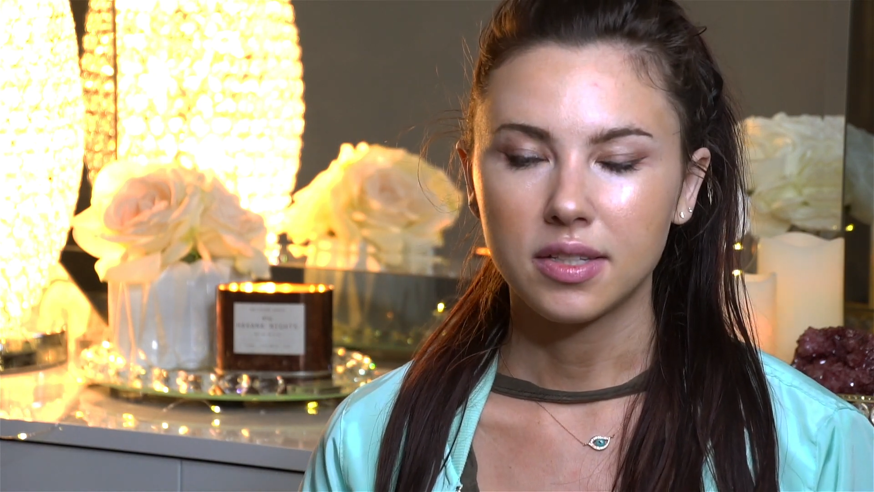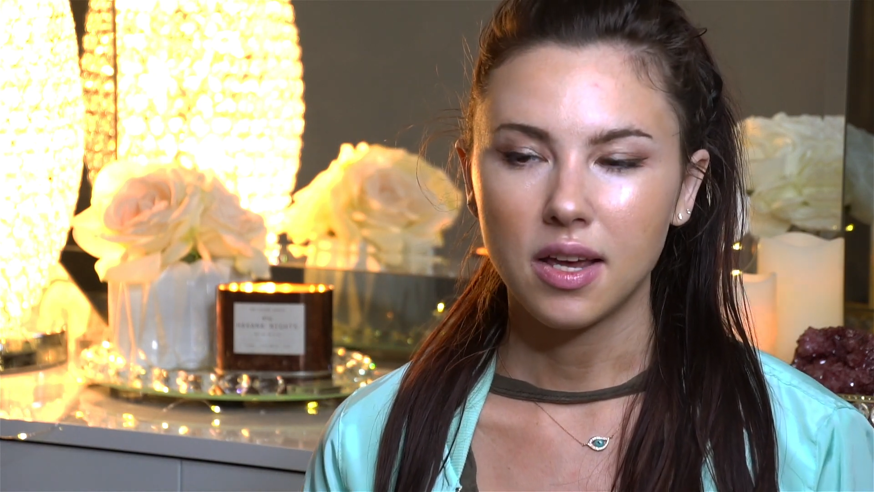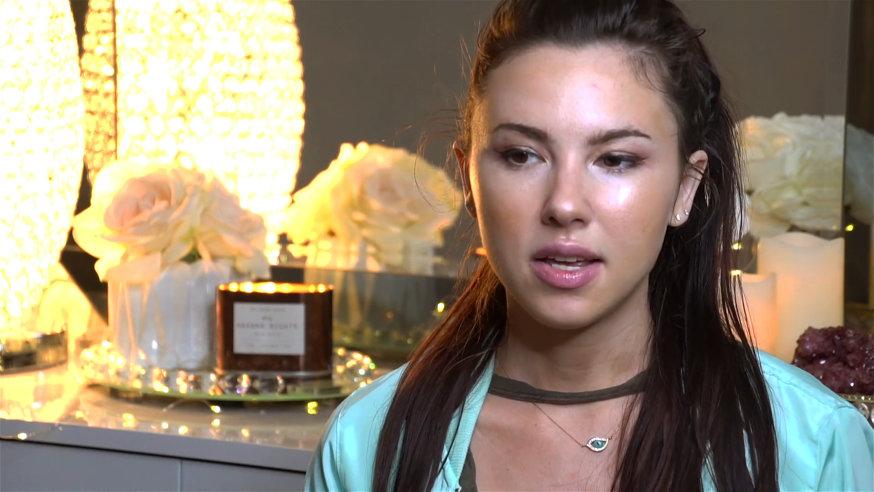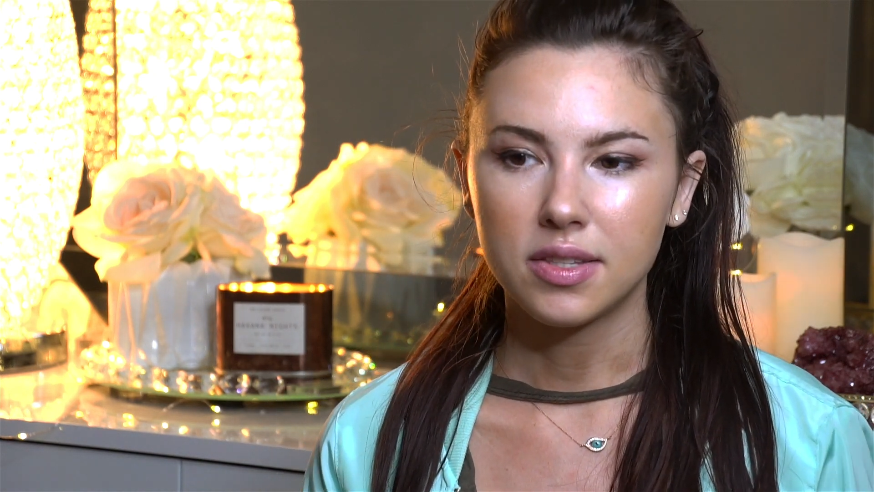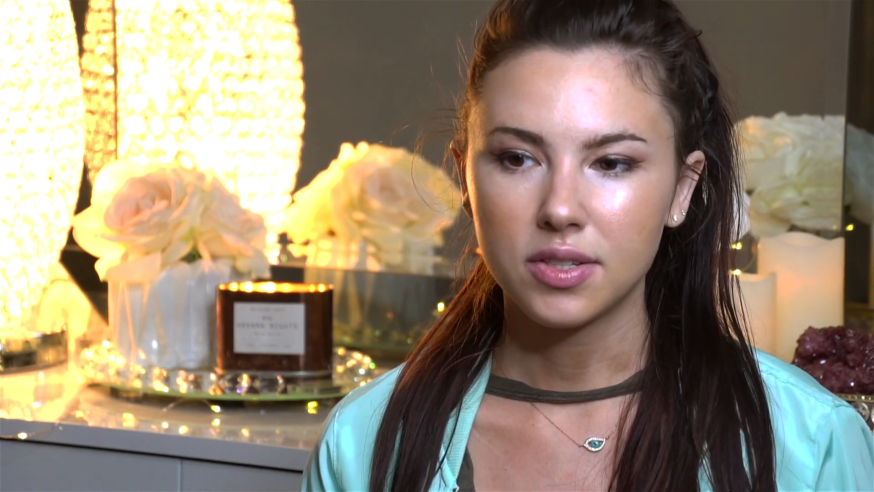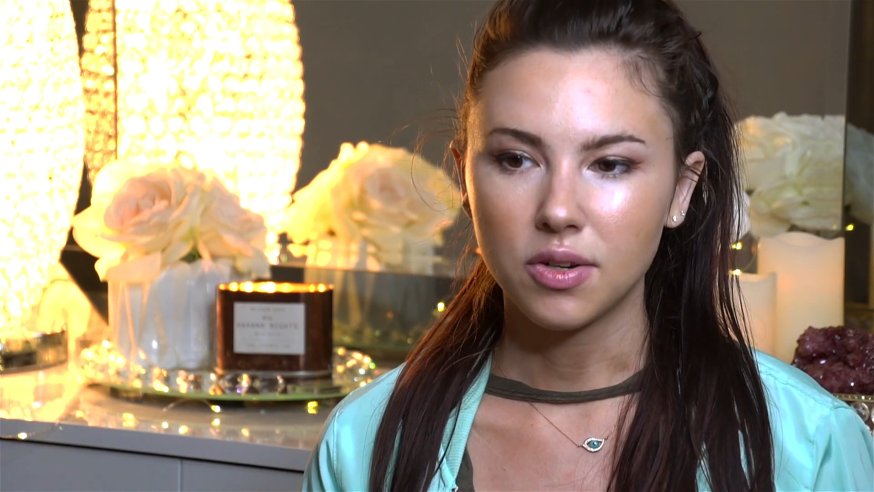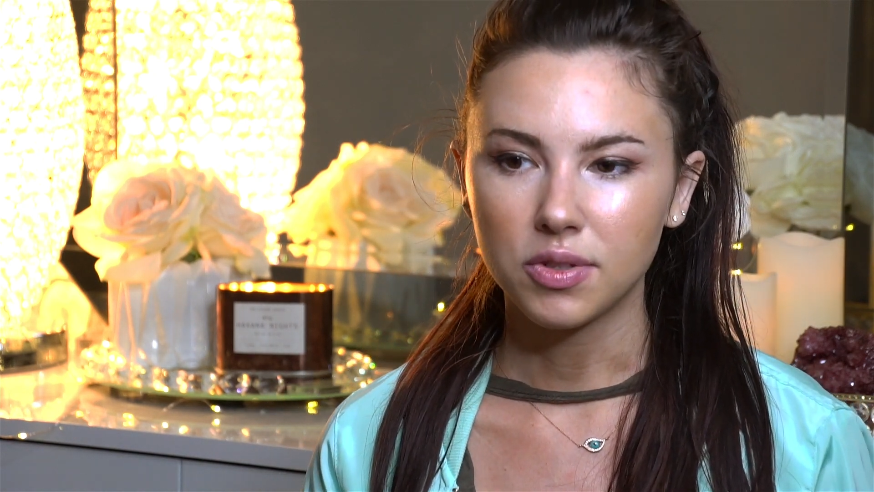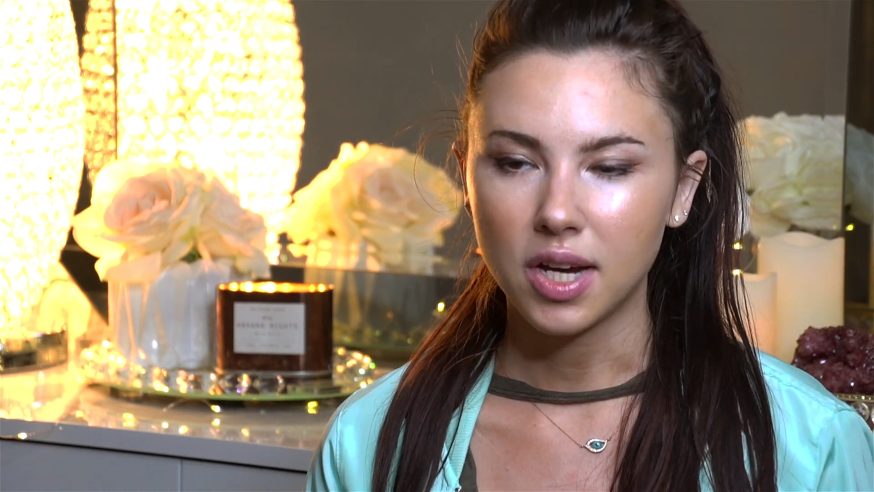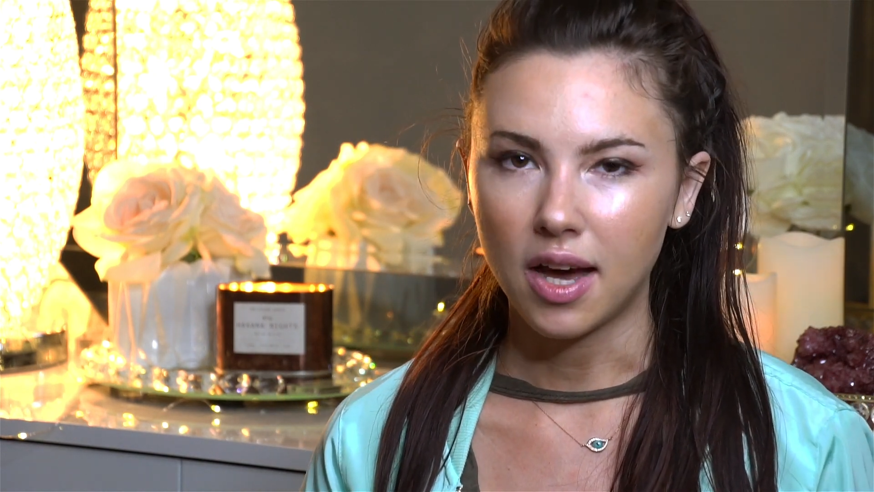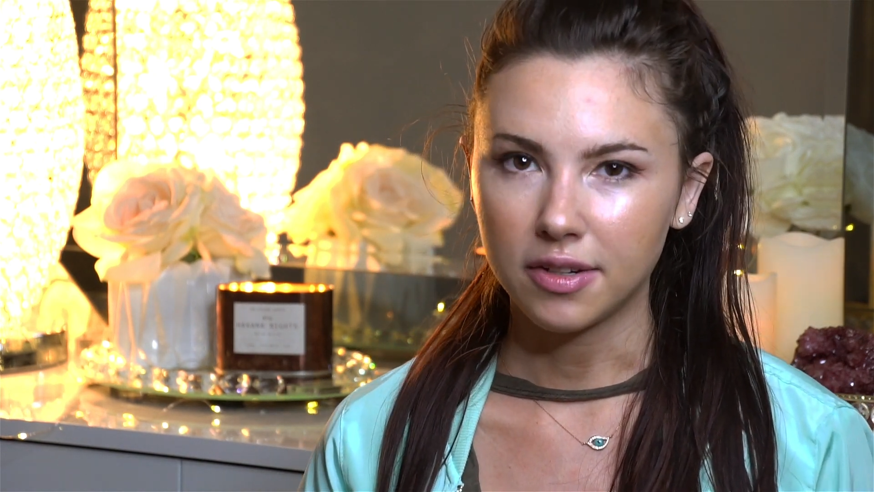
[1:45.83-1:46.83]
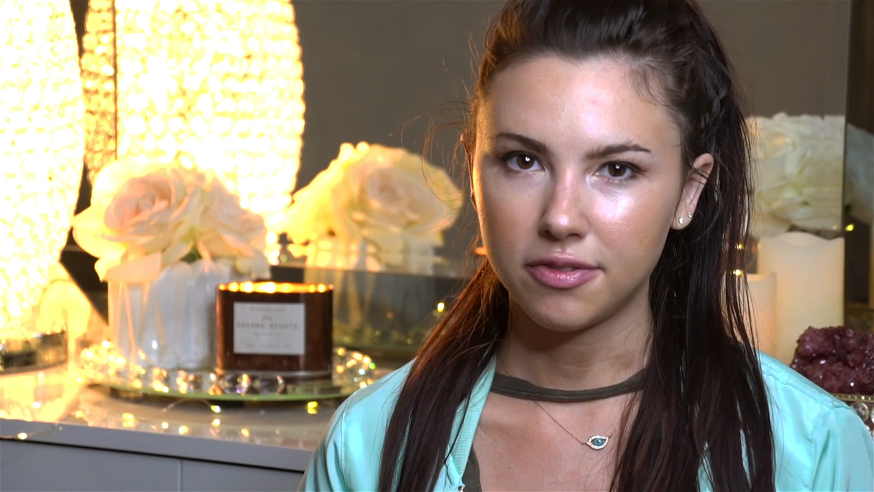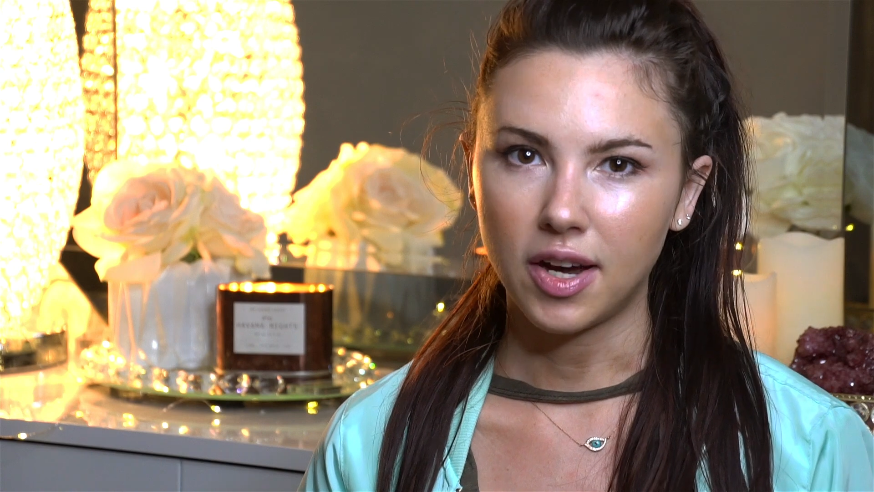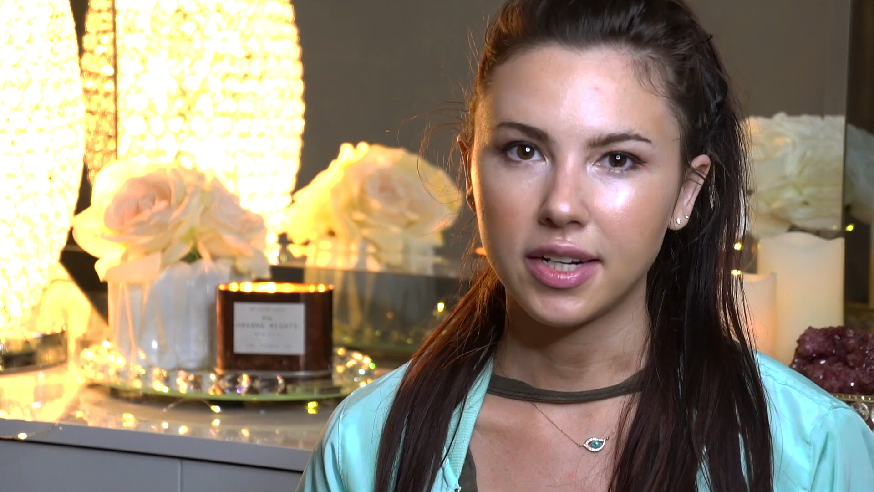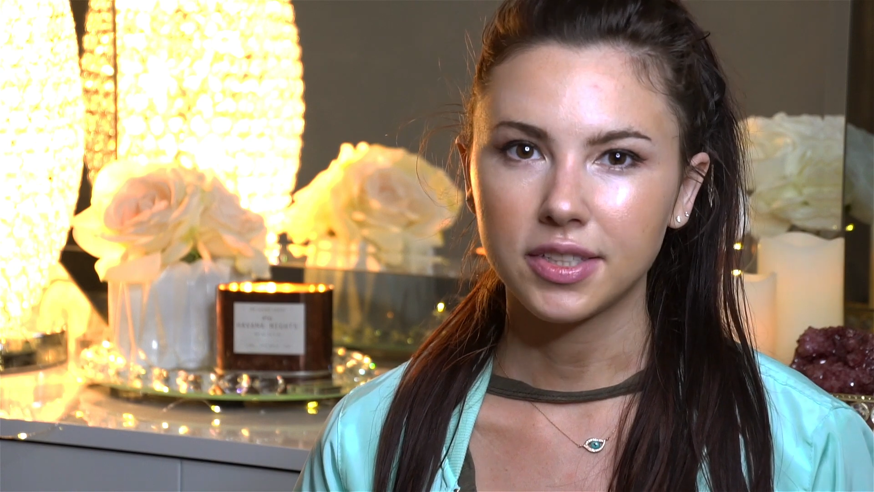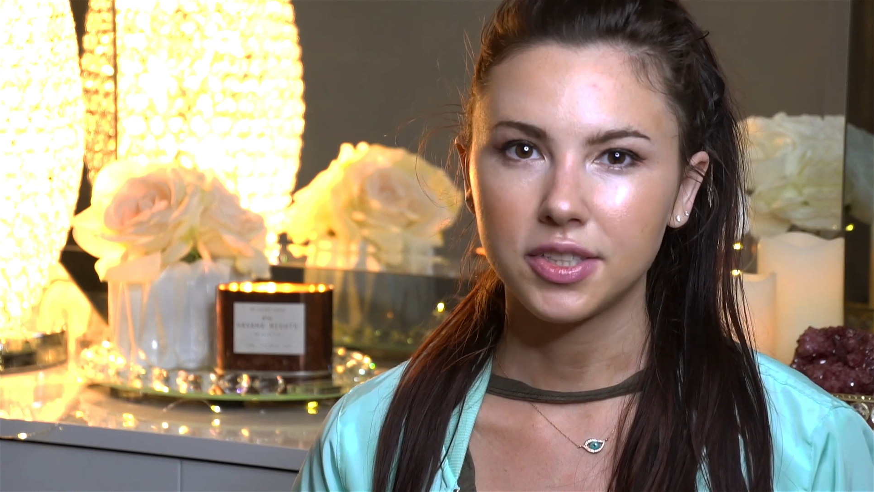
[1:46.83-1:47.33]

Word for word: tonifying